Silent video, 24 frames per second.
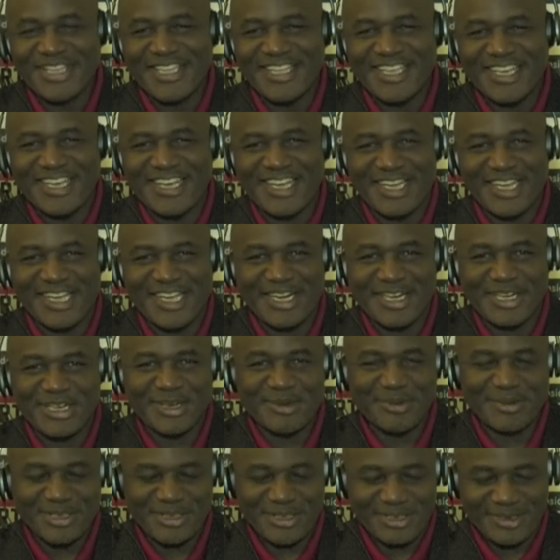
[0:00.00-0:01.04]
Yeah, I got to
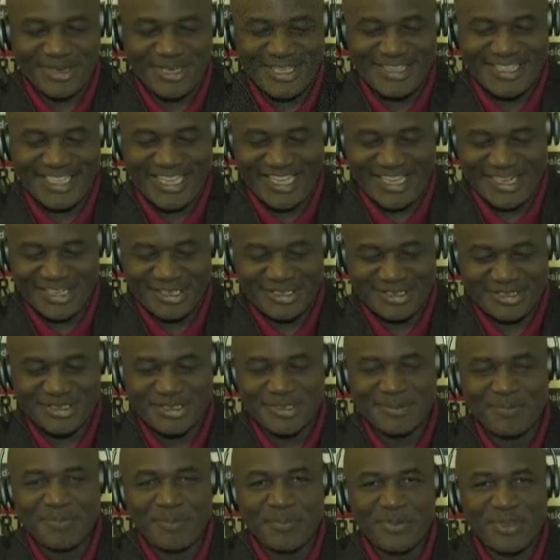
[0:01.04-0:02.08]
go with you on that, and
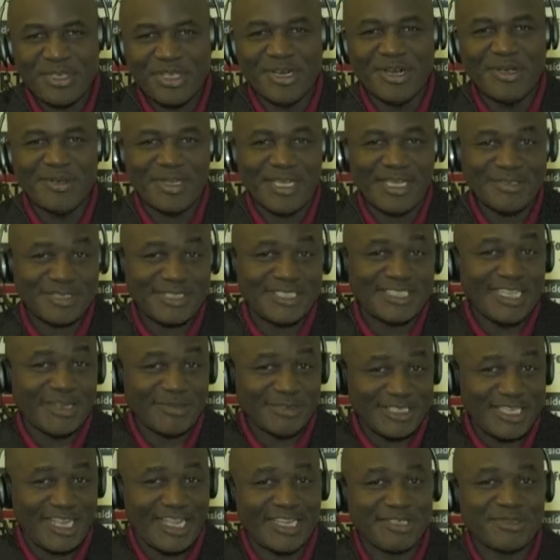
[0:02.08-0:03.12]
that
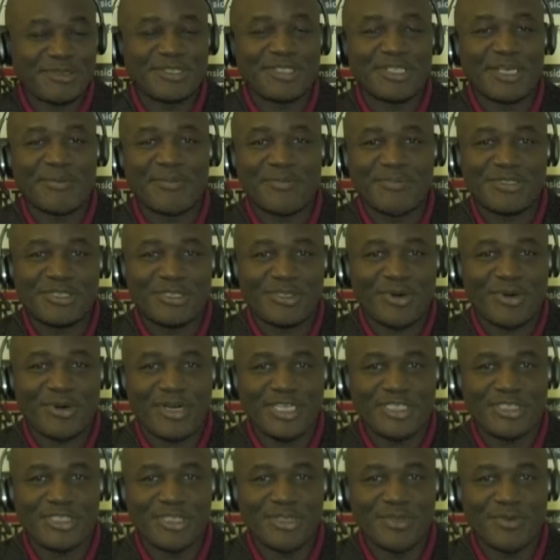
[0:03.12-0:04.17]
was the interesting
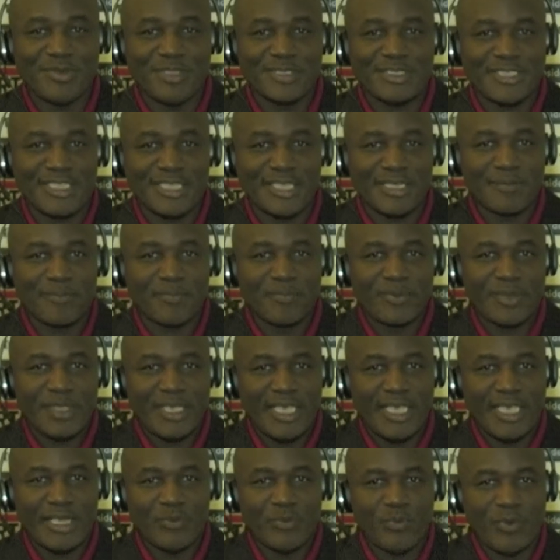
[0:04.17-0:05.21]
story too, was that
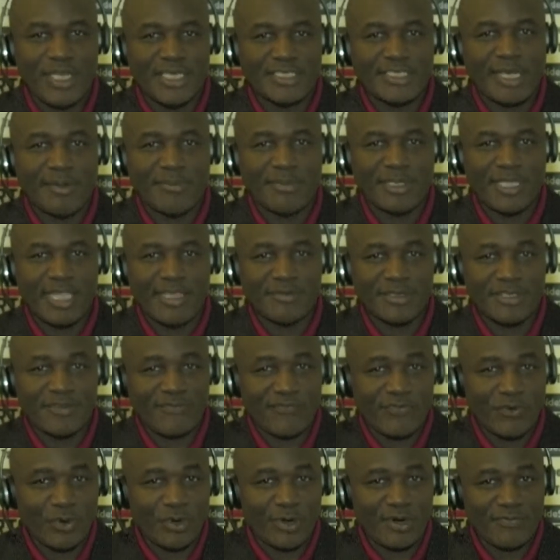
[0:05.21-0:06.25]
in weeks, I believe it was
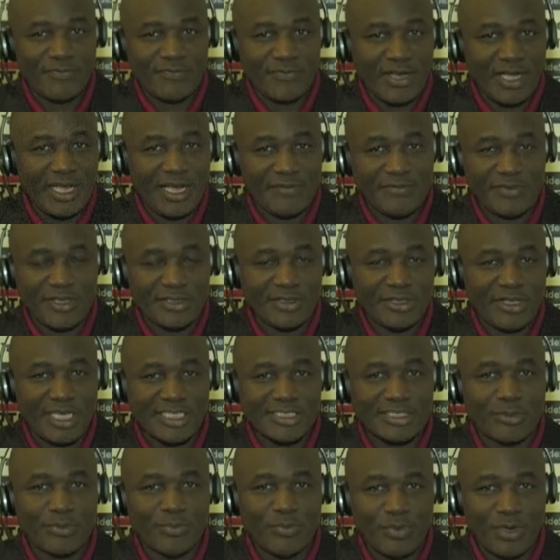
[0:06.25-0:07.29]
4 and 5, they
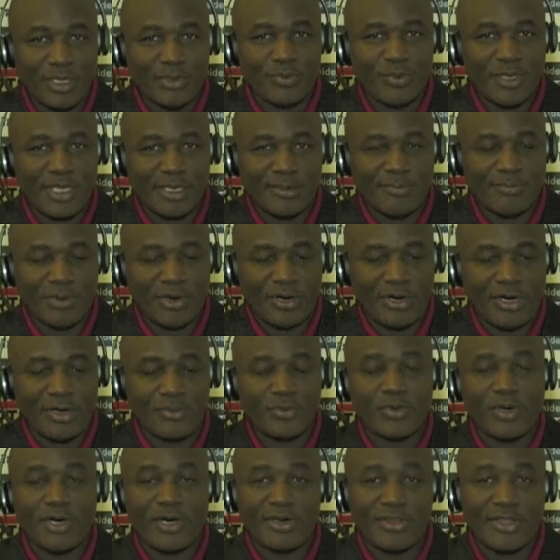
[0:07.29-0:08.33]
lost them 1 week
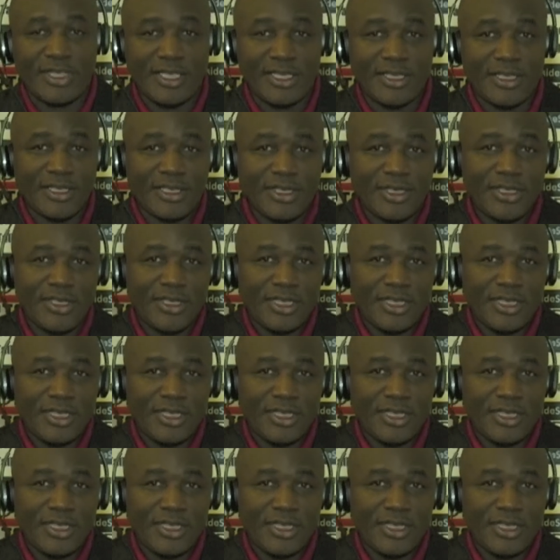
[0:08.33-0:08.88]
apart, where the